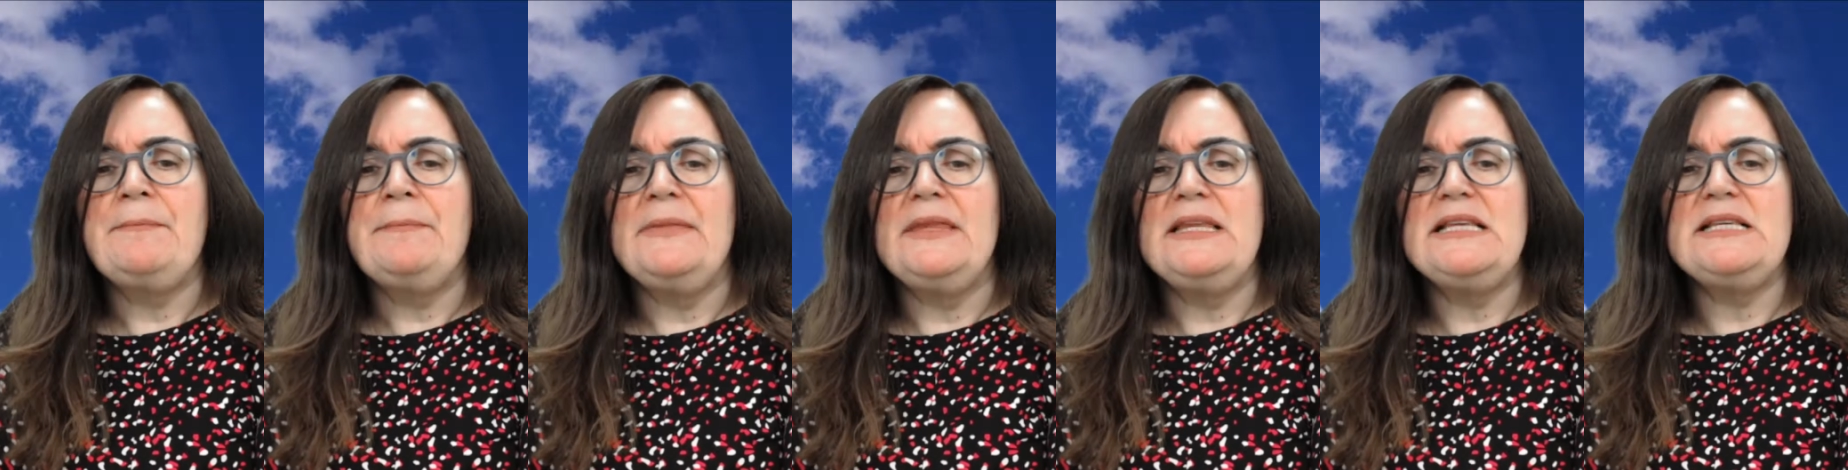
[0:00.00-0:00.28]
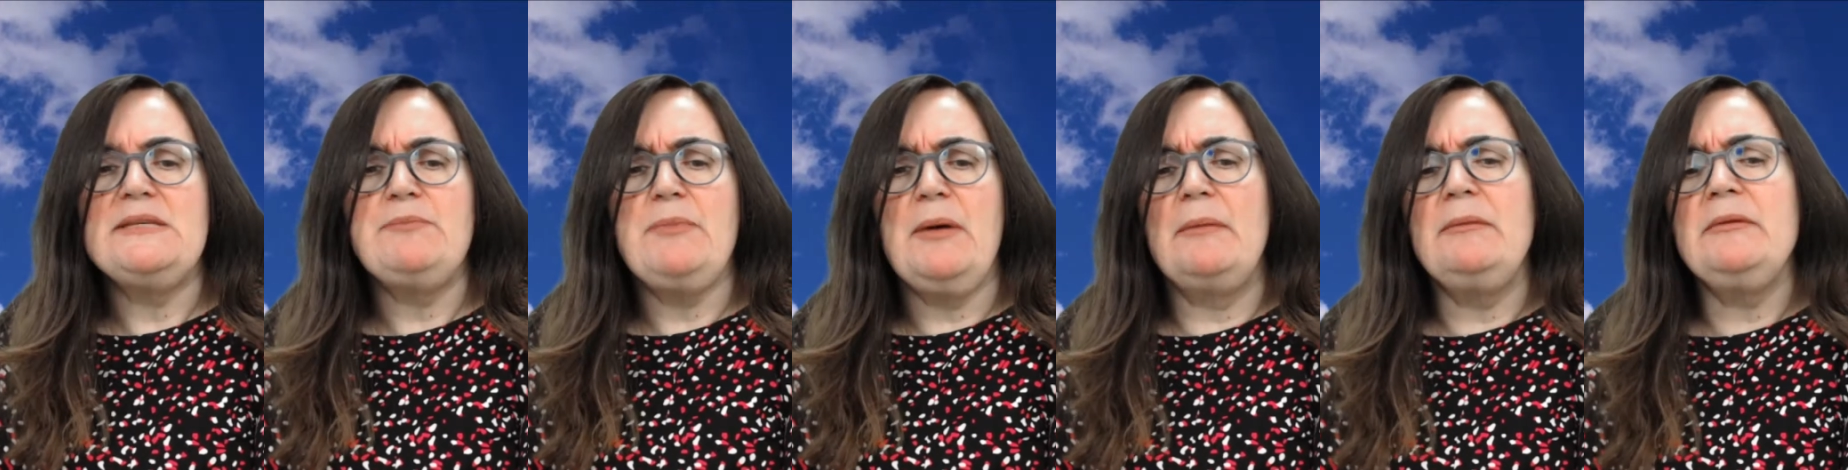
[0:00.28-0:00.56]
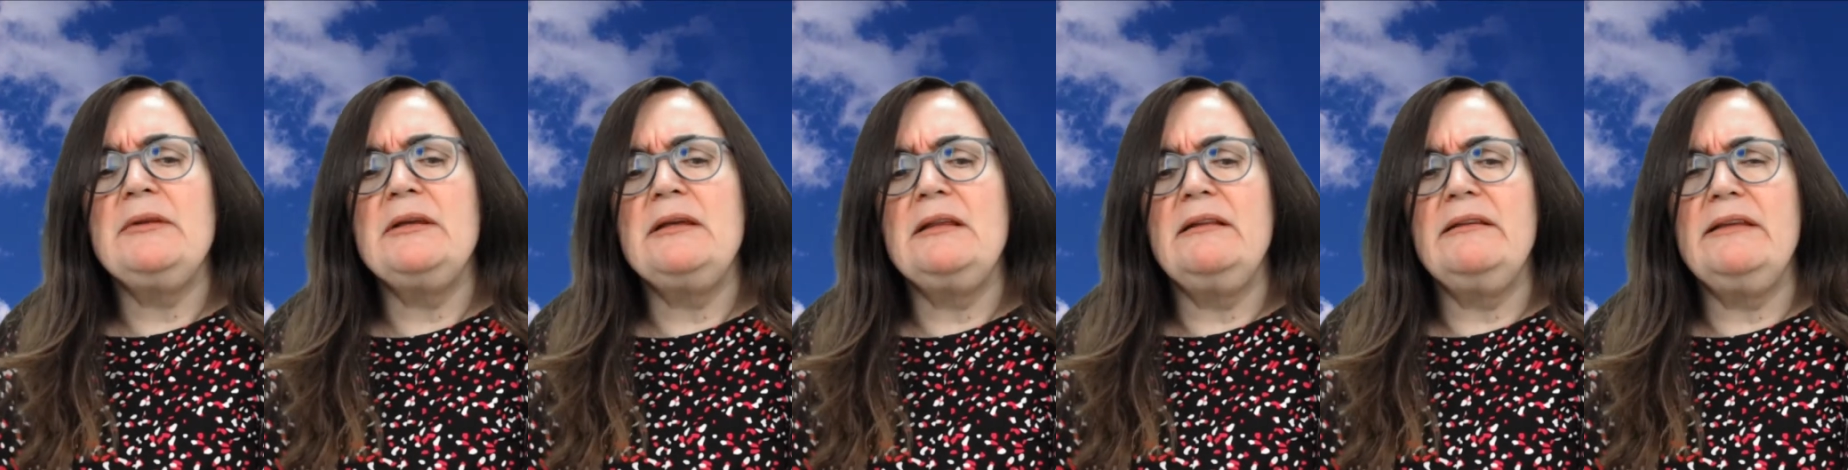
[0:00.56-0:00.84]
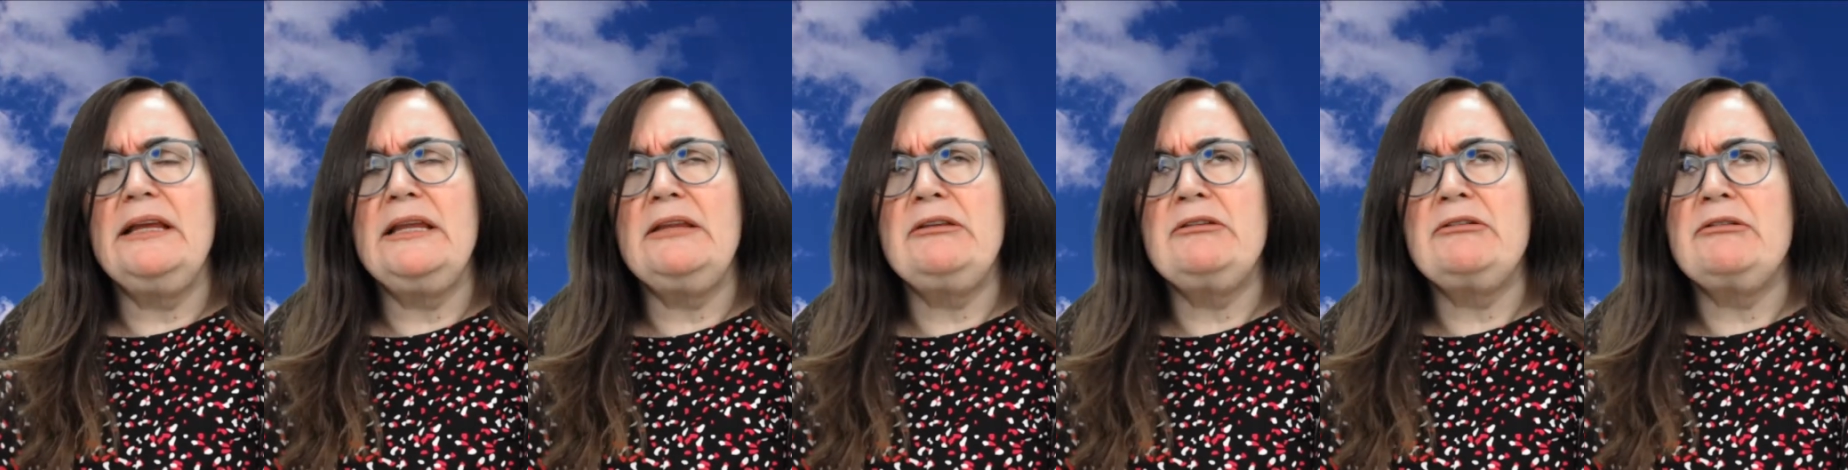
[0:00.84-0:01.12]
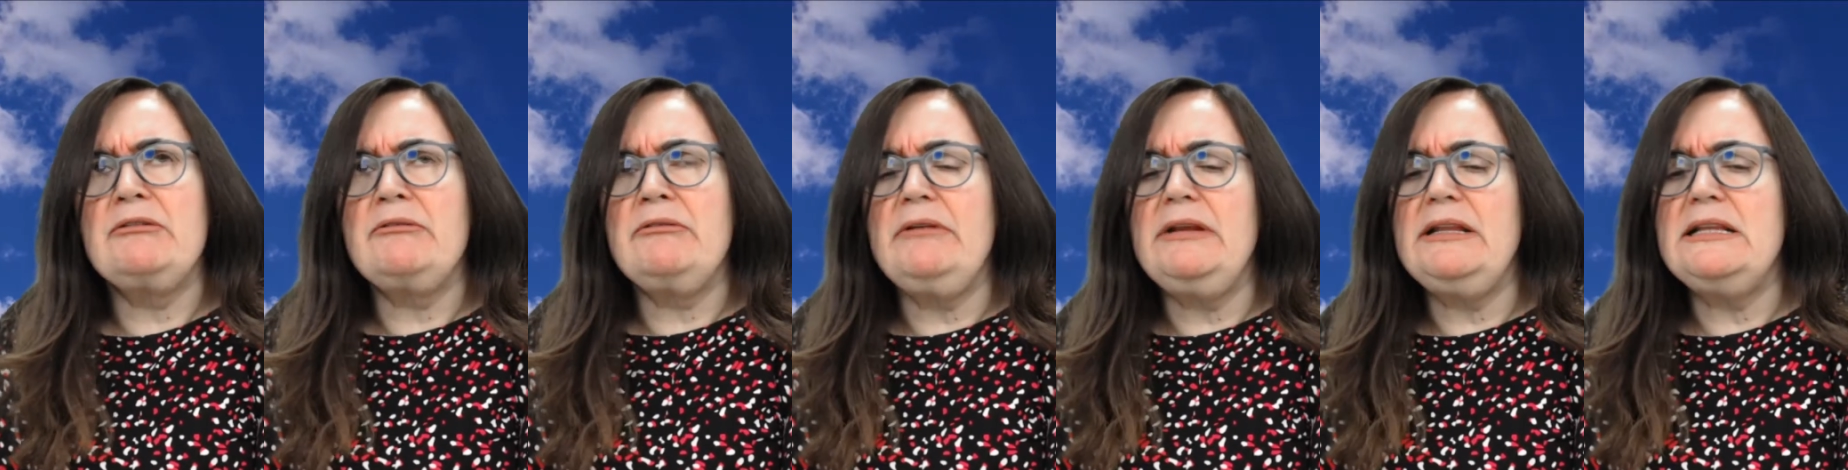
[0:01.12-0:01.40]
This public
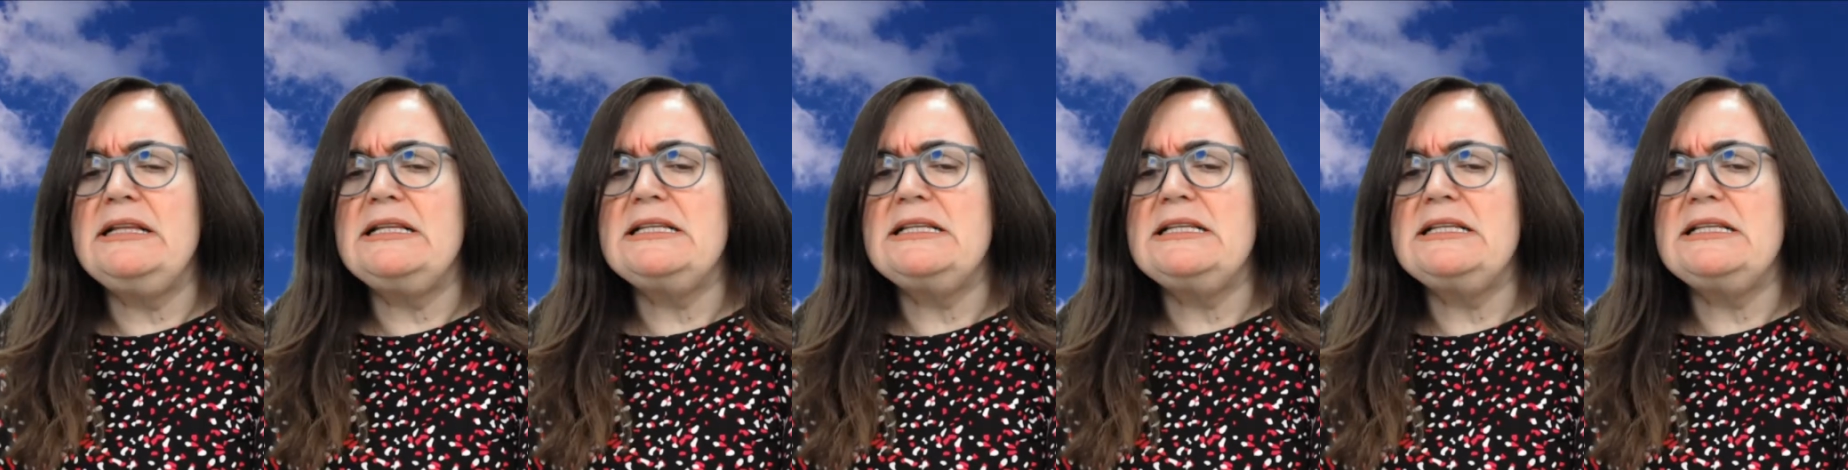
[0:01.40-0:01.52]
electric grid